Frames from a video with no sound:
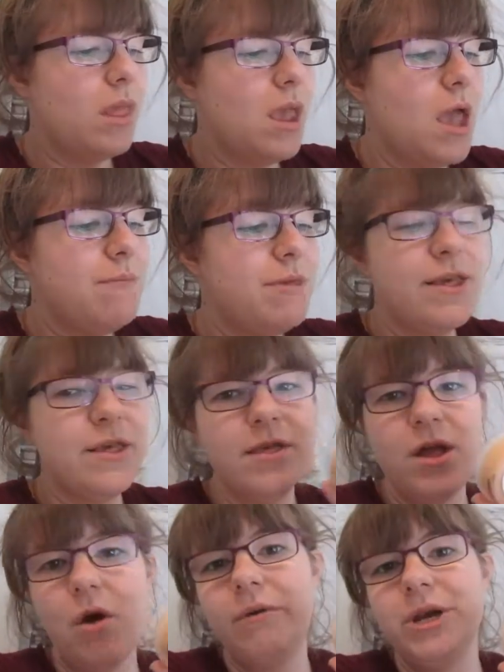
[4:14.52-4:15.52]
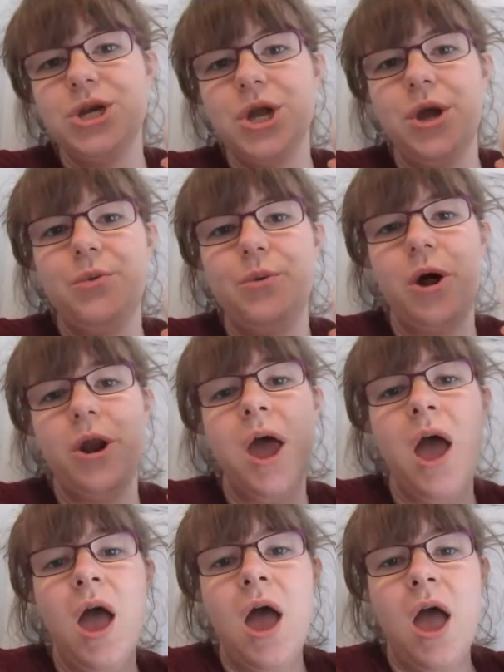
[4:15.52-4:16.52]
And so this is the orange toned one.
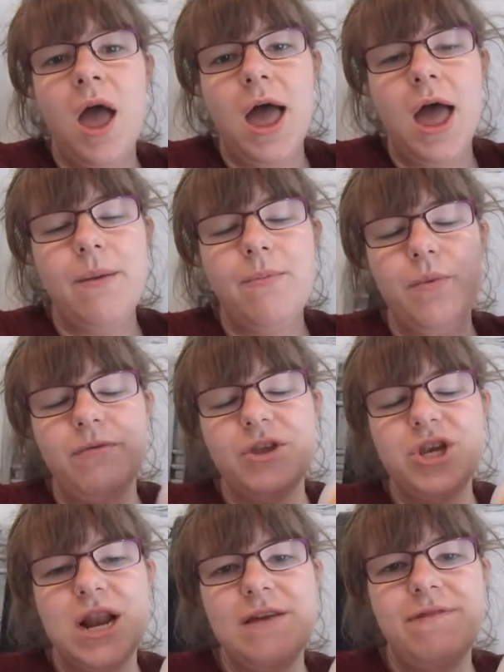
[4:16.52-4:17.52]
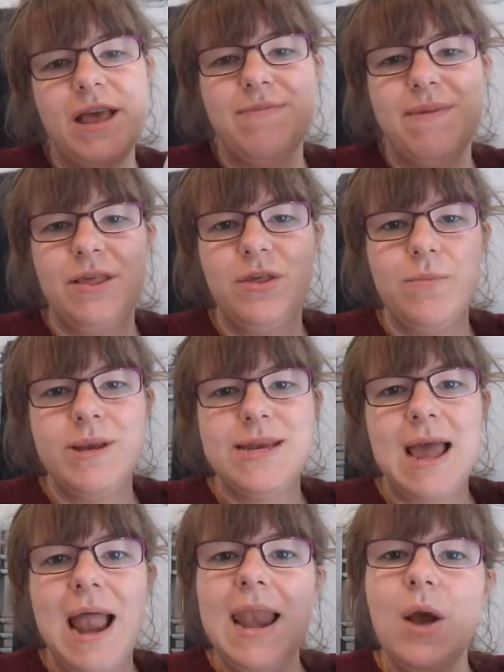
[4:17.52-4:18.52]
With the jelly face mask, you're meant to
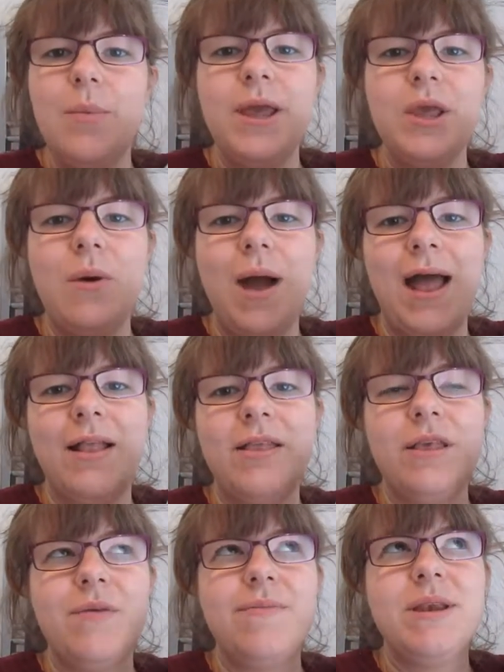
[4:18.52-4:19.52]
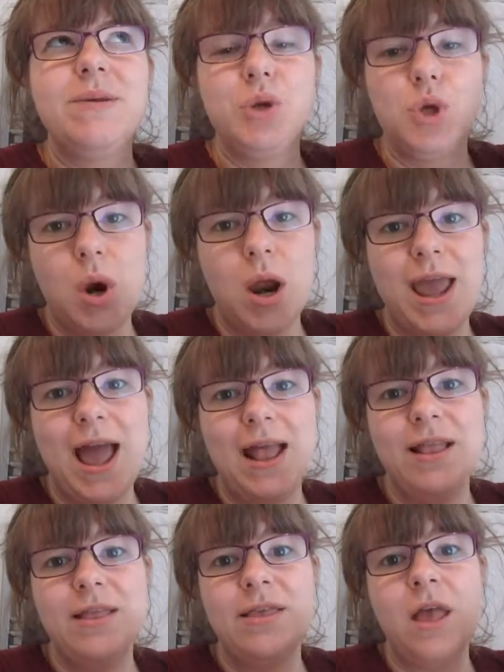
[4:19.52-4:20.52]
get a little bit in your hands. It's meant to be dry
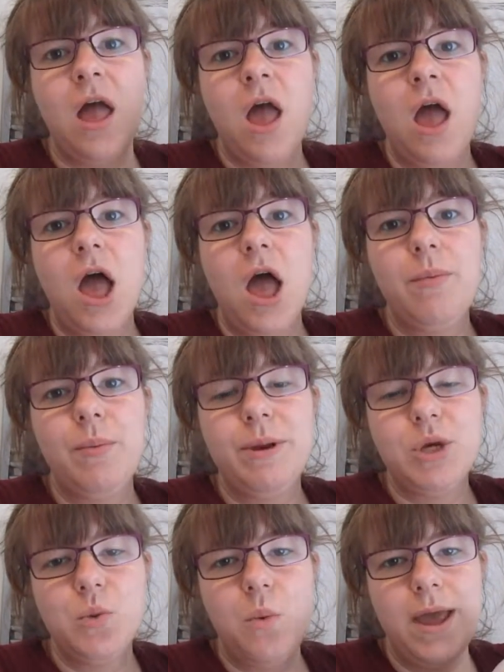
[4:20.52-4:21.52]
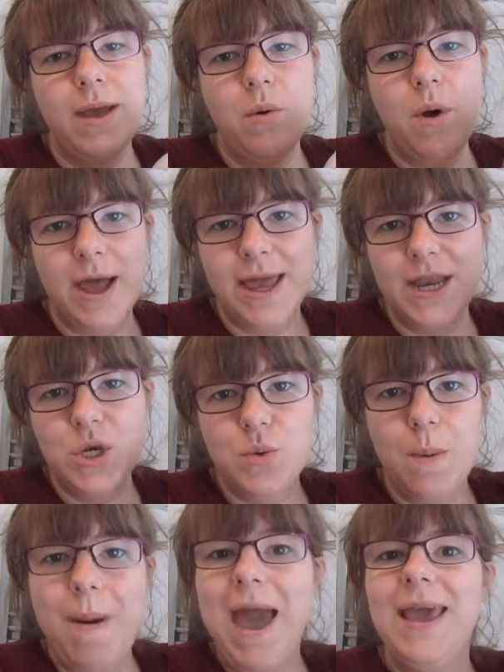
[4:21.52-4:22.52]
hands. You're meant to work it into
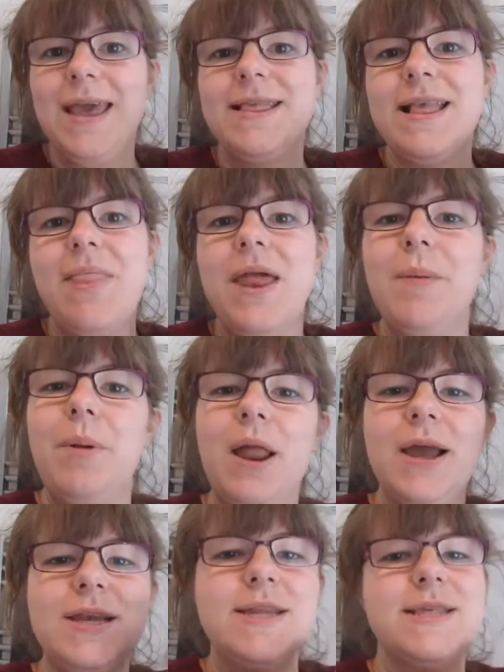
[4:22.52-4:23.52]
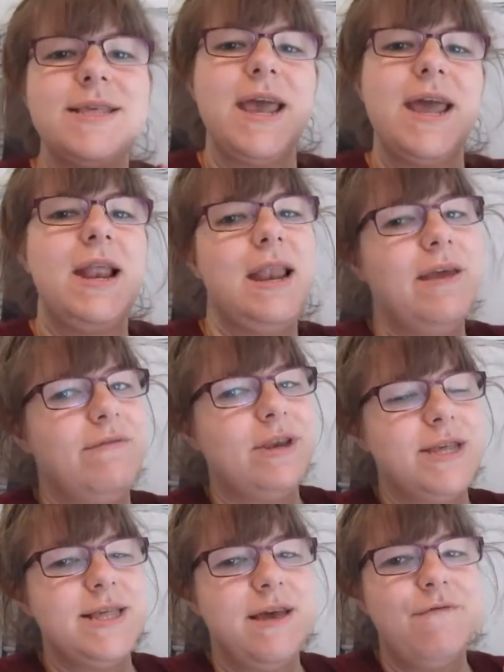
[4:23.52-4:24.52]
a paste and then apply it to the skin and leave it
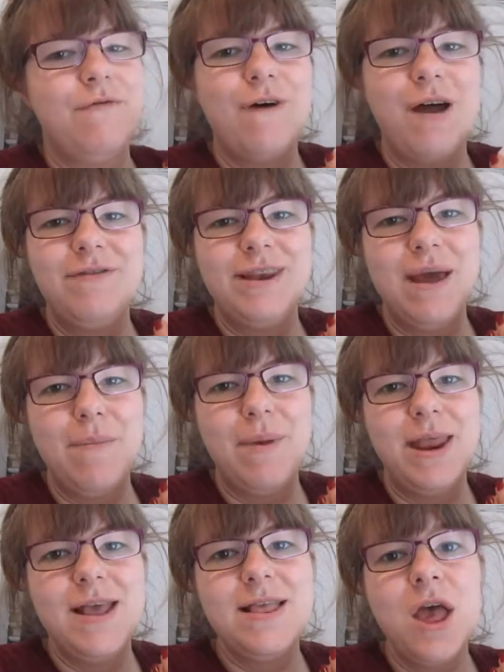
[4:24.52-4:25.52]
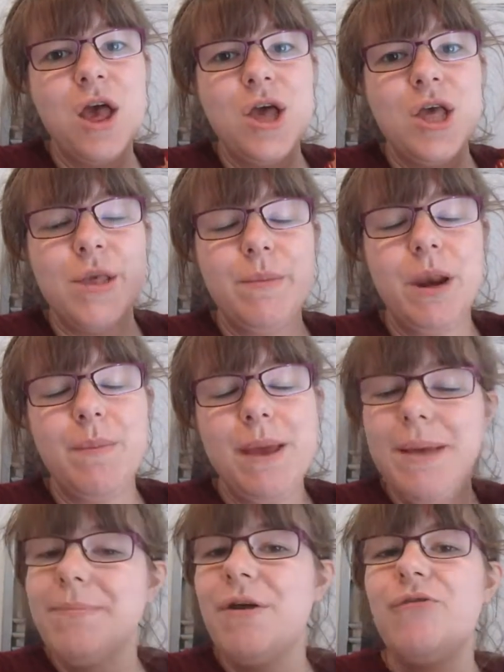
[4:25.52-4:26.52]
to sit for 5 to 10 minutes. So I'm going to
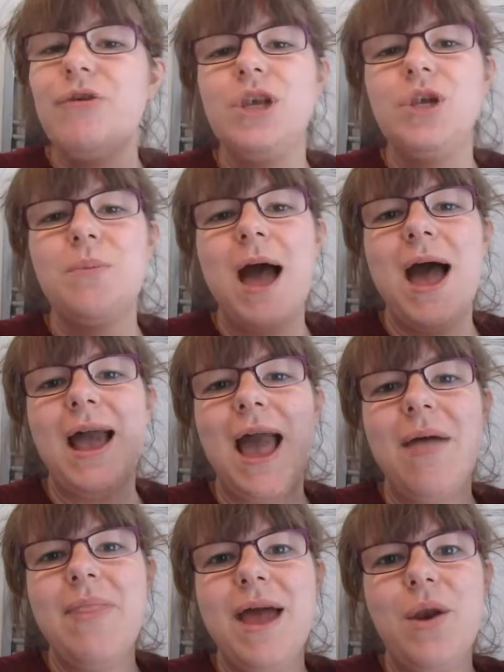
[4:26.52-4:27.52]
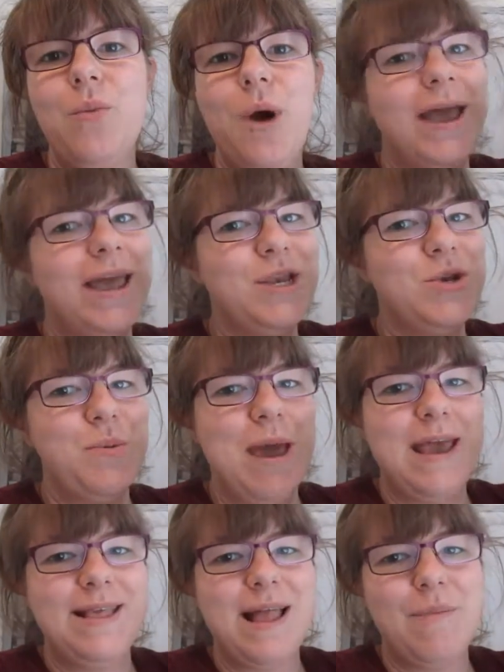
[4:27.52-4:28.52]
pin my fringe back and then work it into a
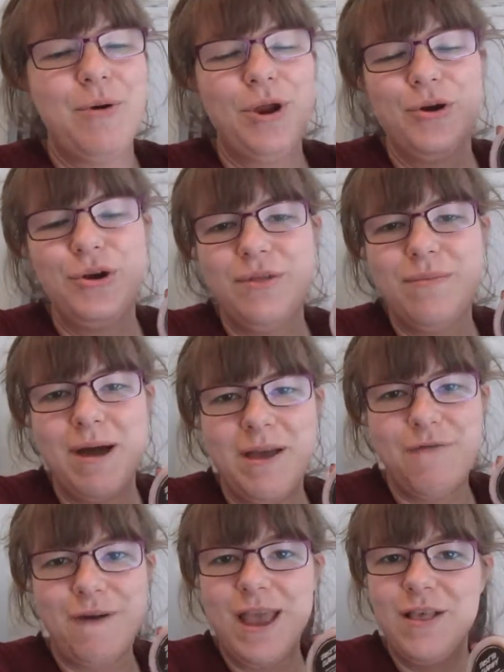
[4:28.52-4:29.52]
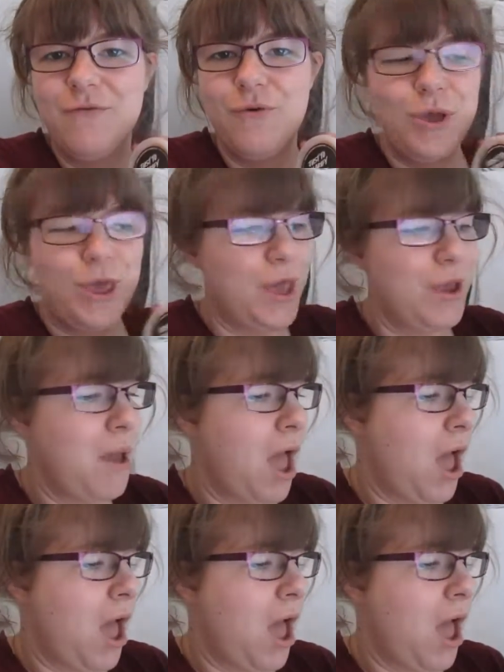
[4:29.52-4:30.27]
paste and put it onto my face for you.